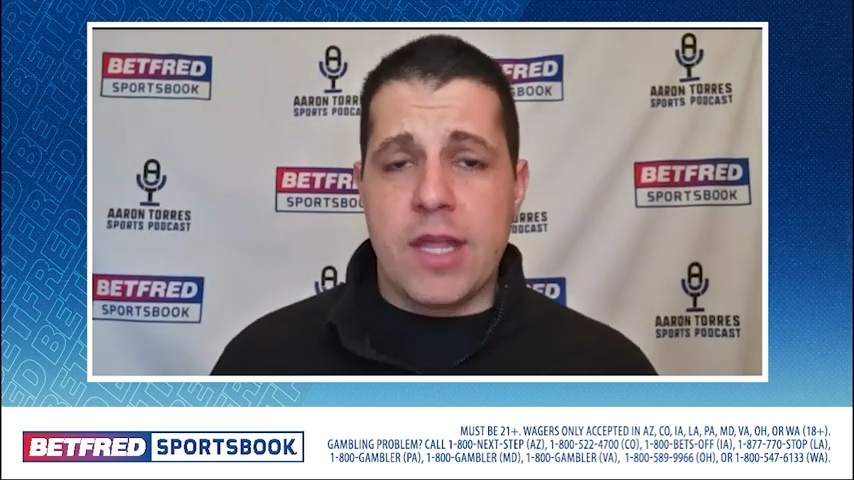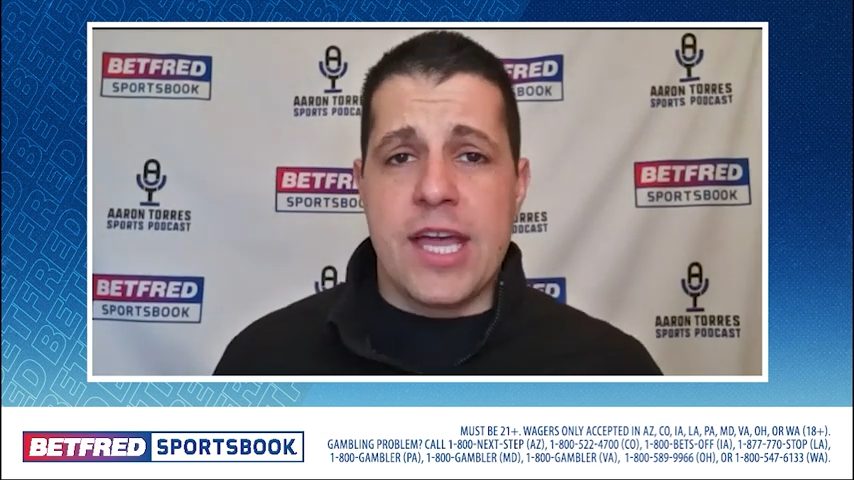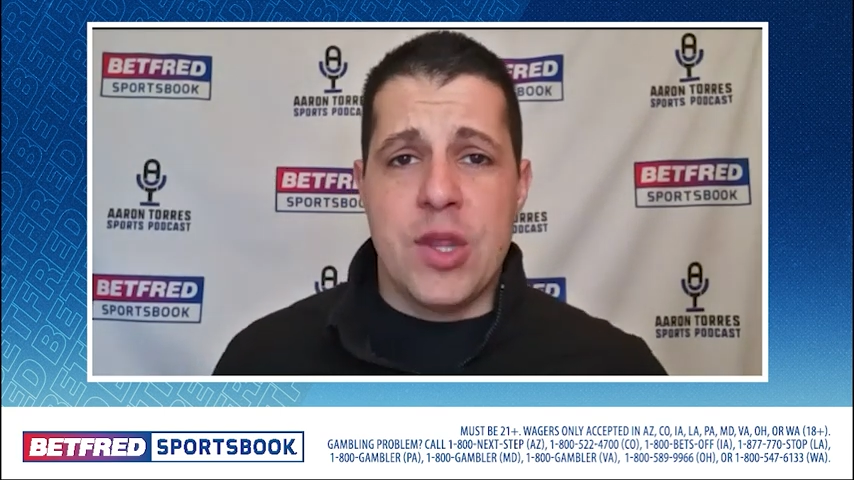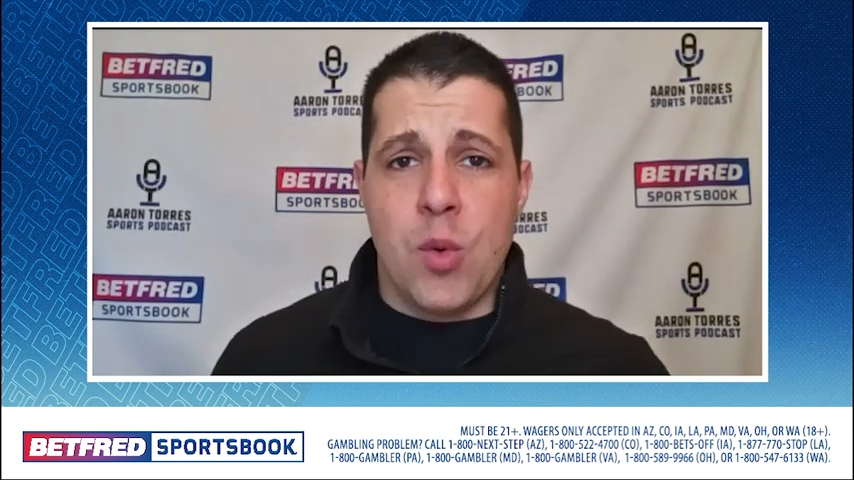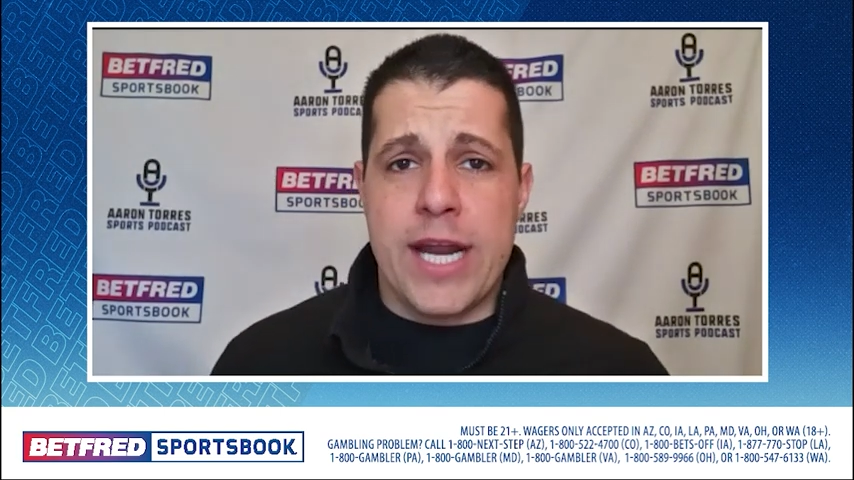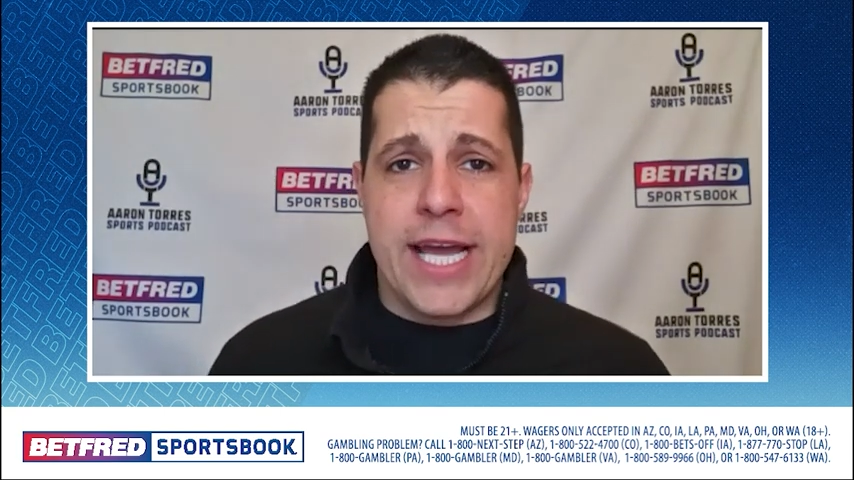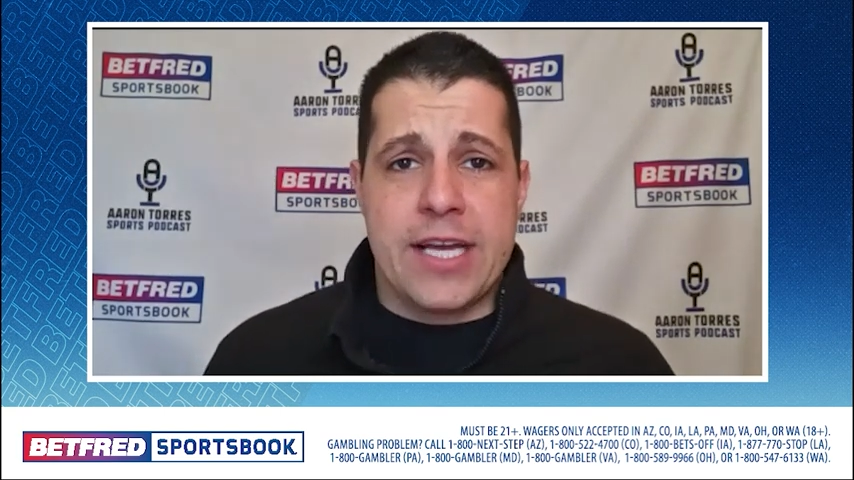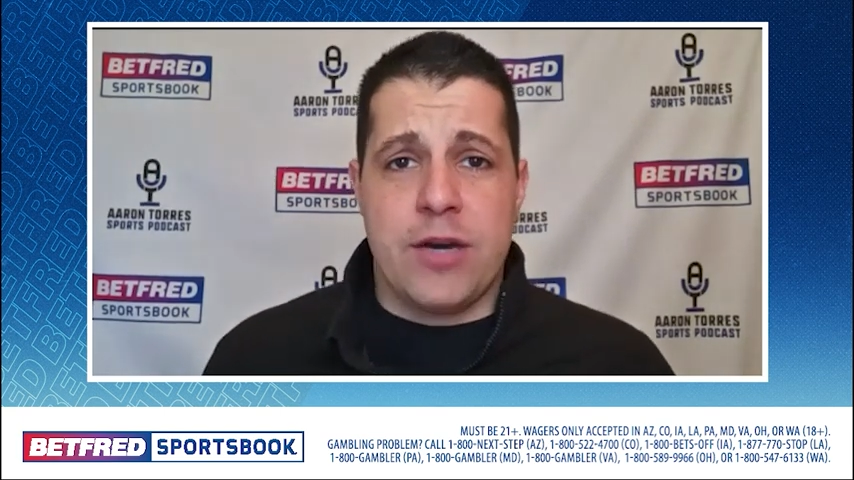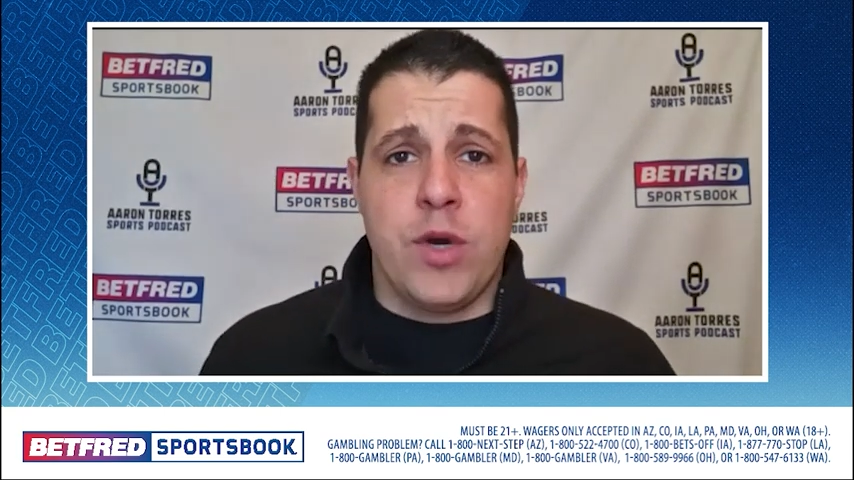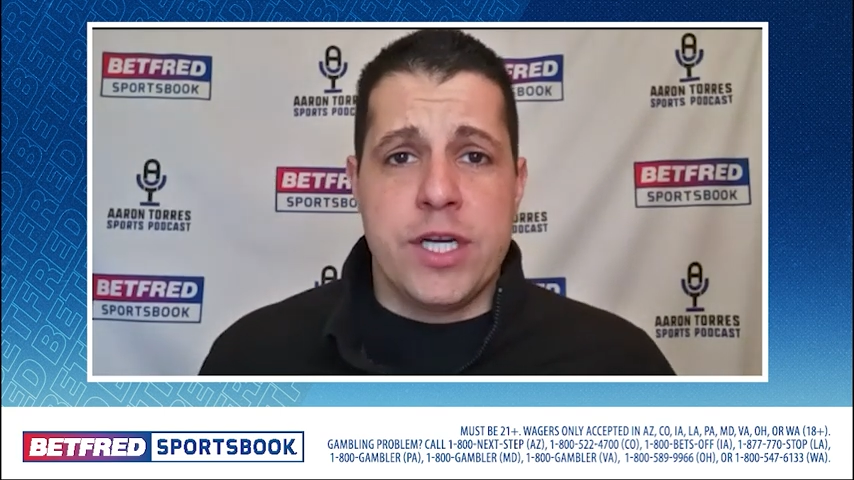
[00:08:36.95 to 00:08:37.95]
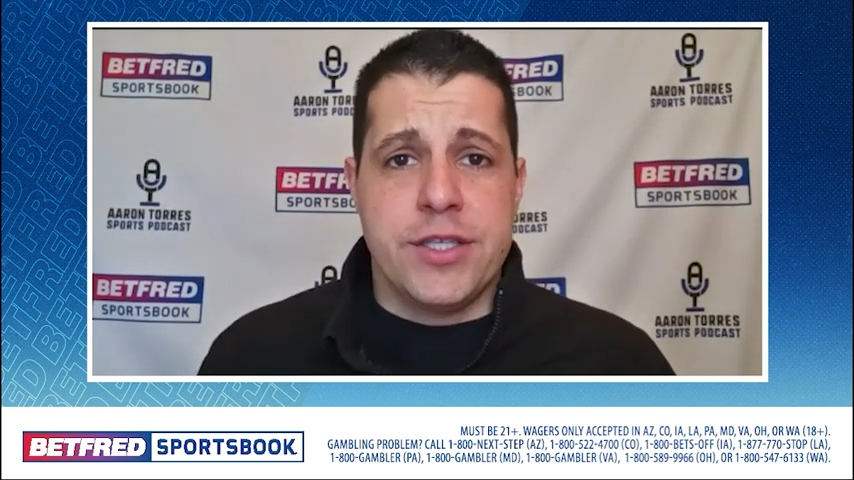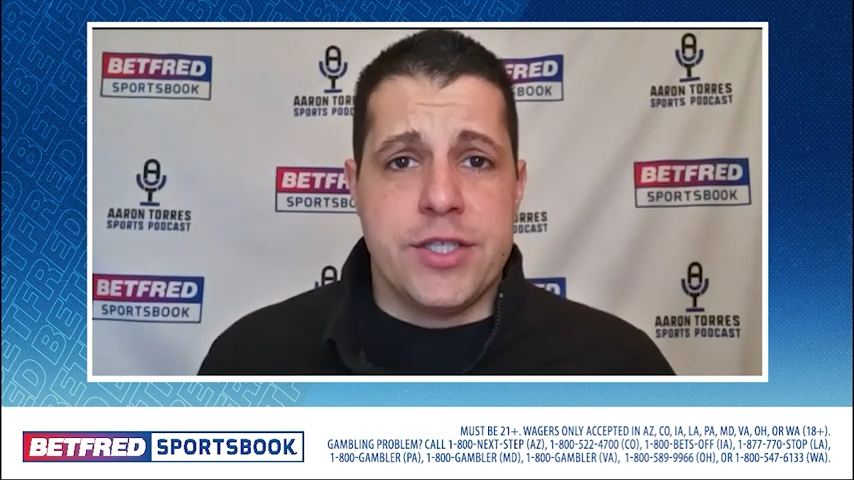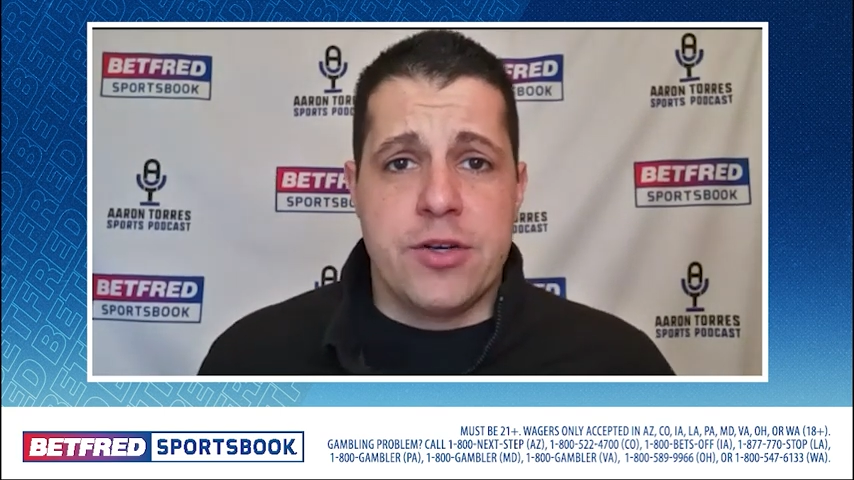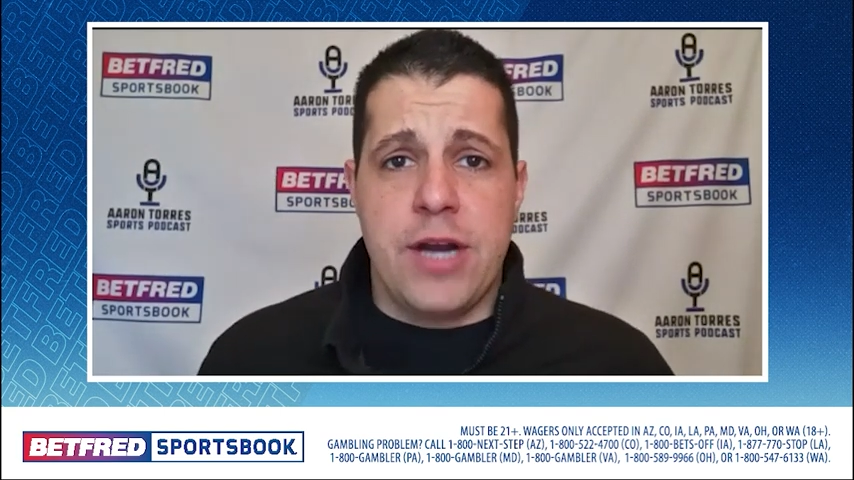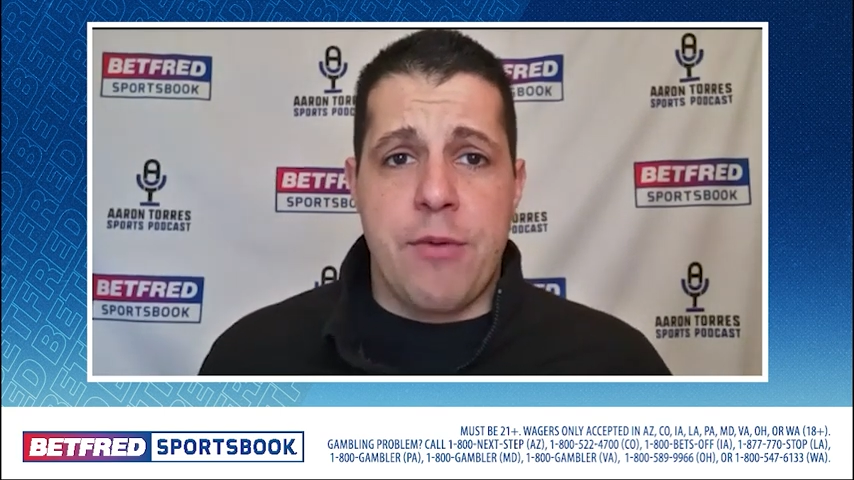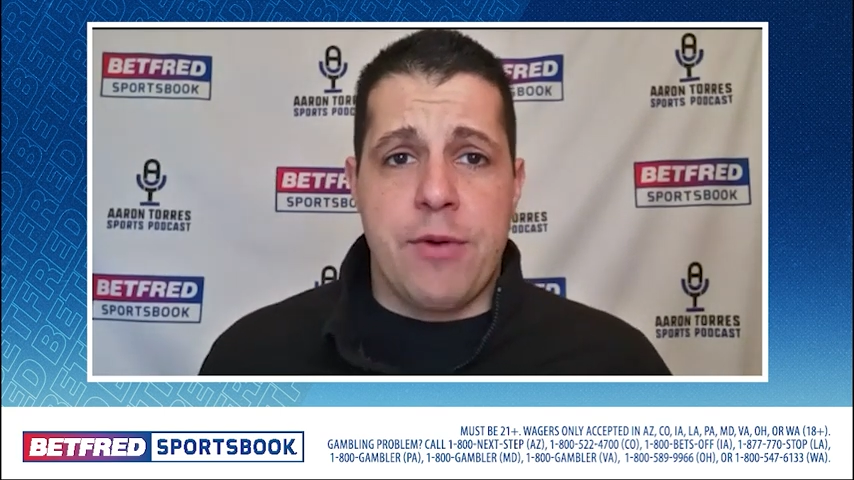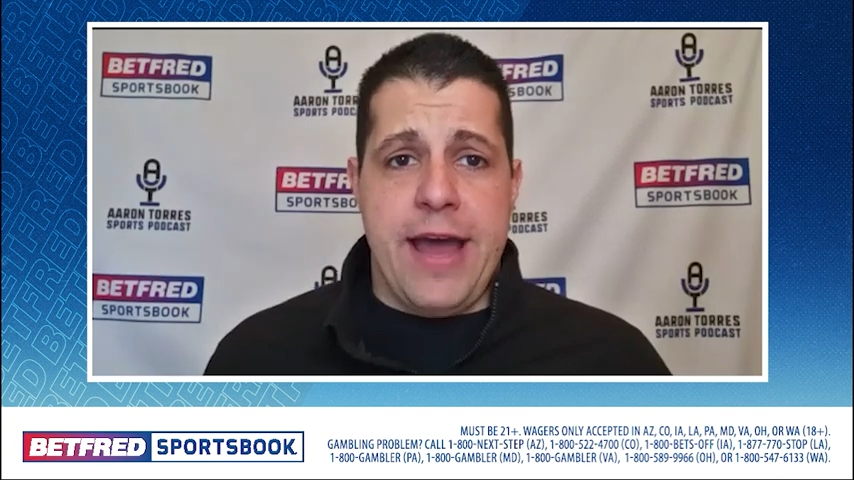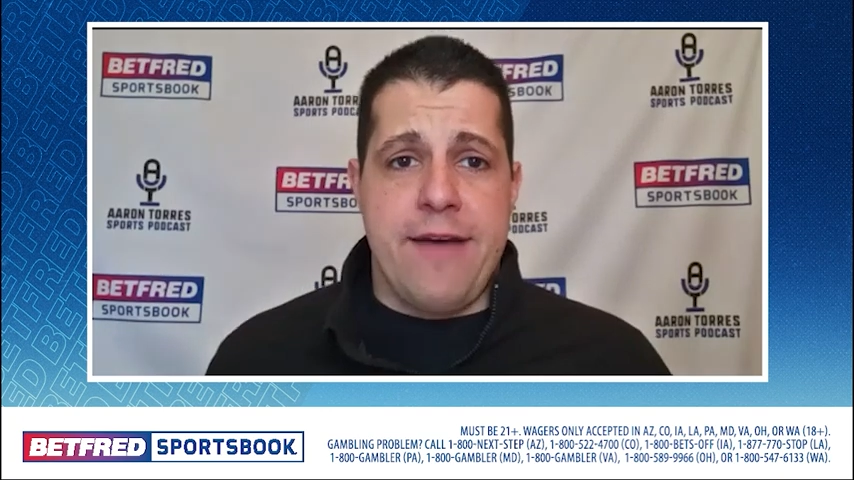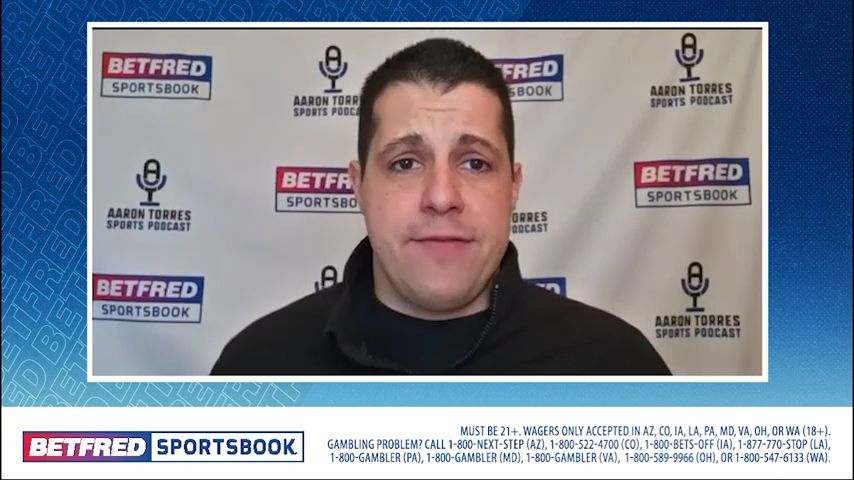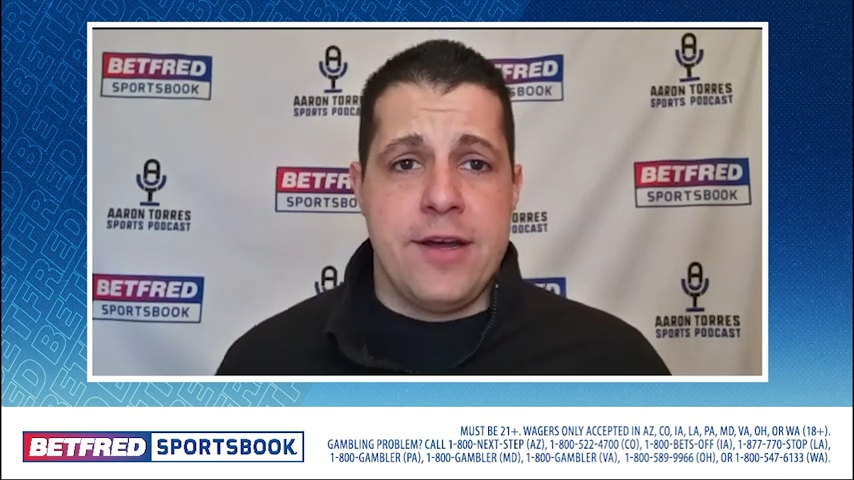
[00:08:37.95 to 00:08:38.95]
and the one I one concern I would
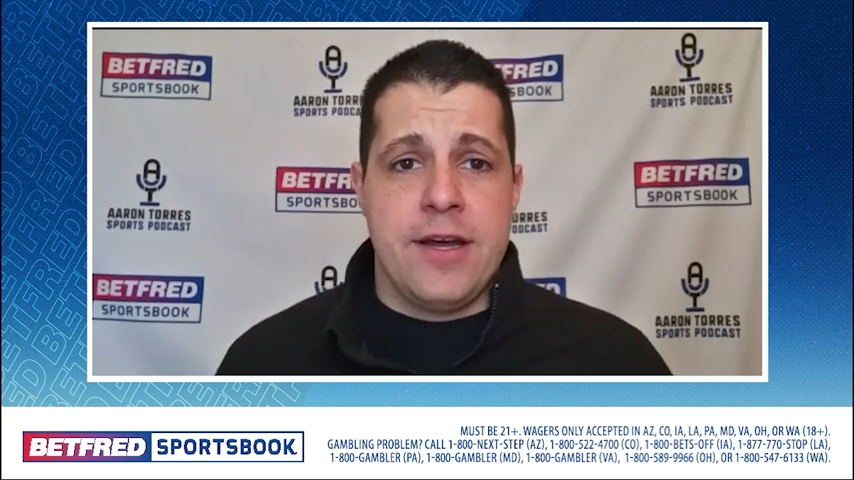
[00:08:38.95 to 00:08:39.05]
have